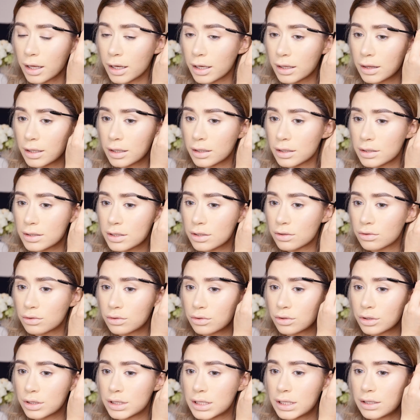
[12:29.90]
I like that it's a
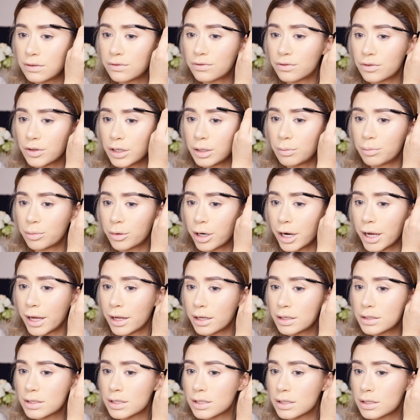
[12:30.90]
cruelty-free
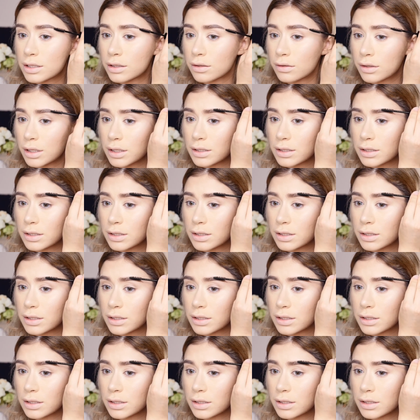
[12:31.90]
brand too.